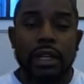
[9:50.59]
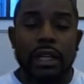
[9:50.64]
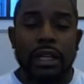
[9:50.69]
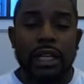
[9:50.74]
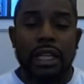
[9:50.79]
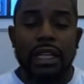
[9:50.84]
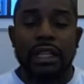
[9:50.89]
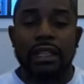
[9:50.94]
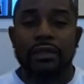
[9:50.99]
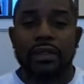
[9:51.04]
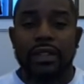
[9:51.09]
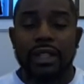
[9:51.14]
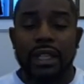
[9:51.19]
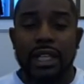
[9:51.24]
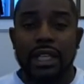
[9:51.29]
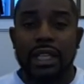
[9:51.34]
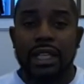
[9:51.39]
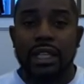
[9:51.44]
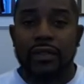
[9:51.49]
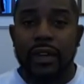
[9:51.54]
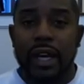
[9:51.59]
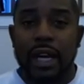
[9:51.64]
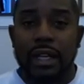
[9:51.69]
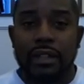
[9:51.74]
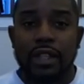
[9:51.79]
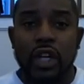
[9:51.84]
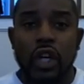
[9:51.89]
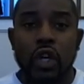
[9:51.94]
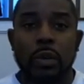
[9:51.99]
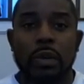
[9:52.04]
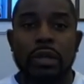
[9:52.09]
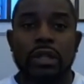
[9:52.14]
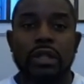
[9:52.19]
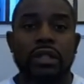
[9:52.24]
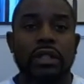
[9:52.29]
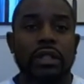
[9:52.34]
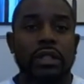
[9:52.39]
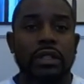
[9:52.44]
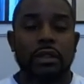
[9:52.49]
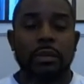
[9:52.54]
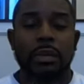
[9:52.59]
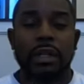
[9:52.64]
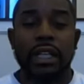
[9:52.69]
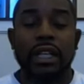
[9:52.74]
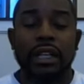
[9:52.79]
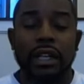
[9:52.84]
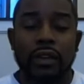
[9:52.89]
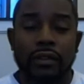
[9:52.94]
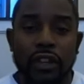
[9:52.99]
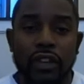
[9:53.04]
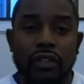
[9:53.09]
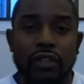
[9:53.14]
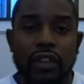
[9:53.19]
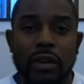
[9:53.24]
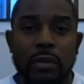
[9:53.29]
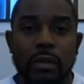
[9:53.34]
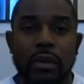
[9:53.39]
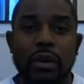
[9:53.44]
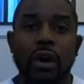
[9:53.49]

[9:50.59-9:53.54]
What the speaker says: the end of October, the beginning of November,